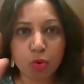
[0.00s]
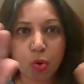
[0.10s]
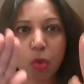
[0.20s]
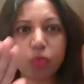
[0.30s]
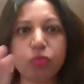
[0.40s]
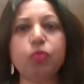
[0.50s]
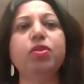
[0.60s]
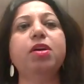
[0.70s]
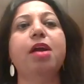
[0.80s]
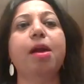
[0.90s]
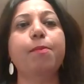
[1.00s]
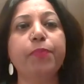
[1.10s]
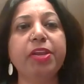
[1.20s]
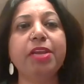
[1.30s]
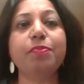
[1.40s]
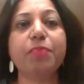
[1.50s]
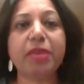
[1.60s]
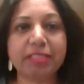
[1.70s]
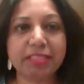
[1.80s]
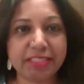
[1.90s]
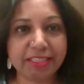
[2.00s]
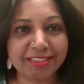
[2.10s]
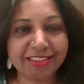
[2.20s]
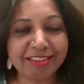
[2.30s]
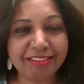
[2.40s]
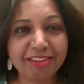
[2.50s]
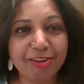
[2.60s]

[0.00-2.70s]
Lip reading: go through the complete presentation